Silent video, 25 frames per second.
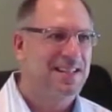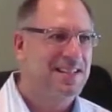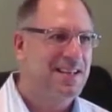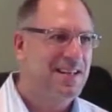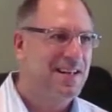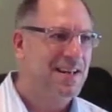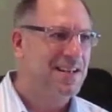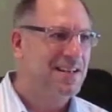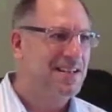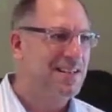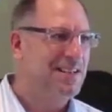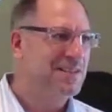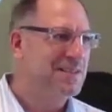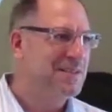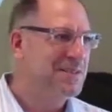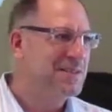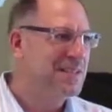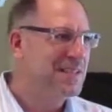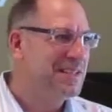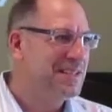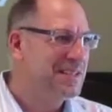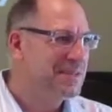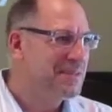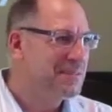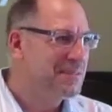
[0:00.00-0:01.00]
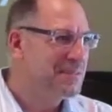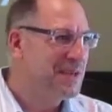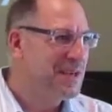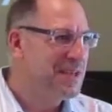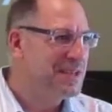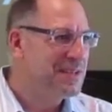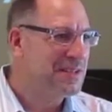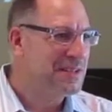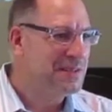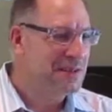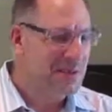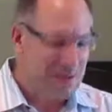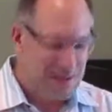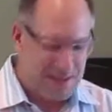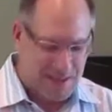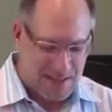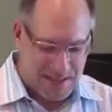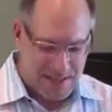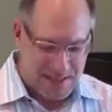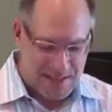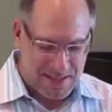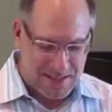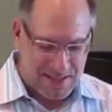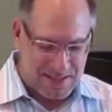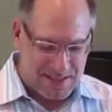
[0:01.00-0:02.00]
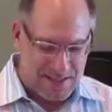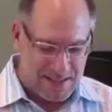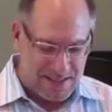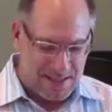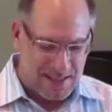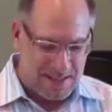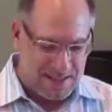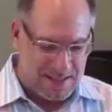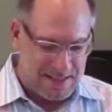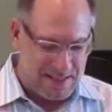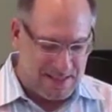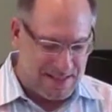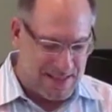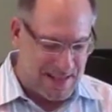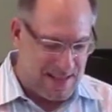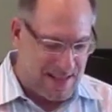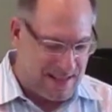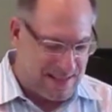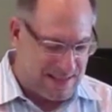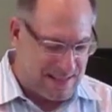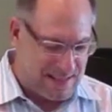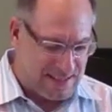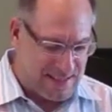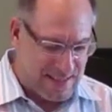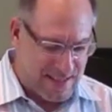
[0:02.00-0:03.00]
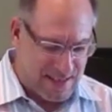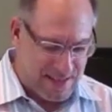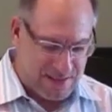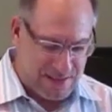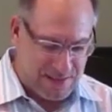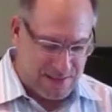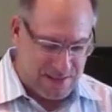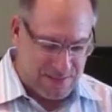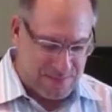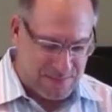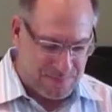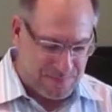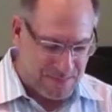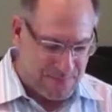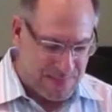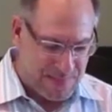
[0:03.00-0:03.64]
Hallelujah. Praise the Lord. Let's, let's stand together